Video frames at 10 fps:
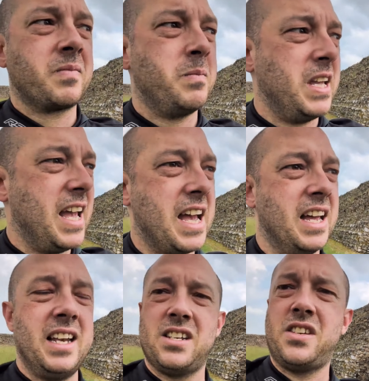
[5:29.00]
But yeah,
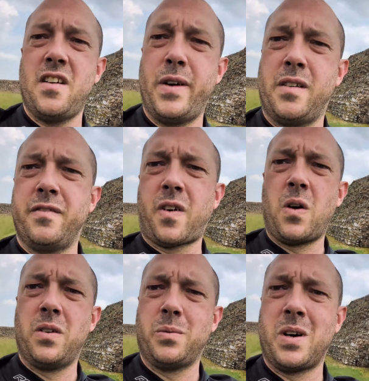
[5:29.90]
let's see if we can
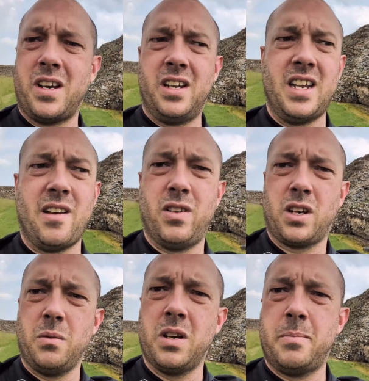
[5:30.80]
find one and have a look
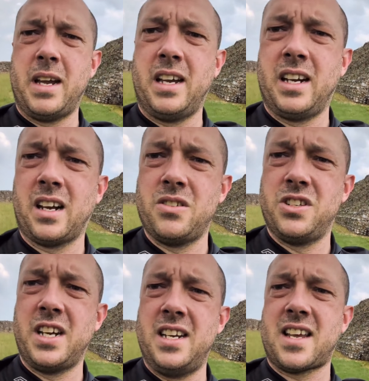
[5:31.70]
at one a bit in closer
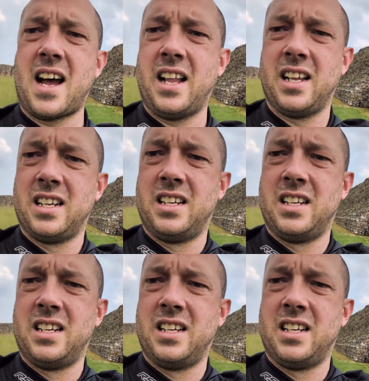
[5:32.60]
detail.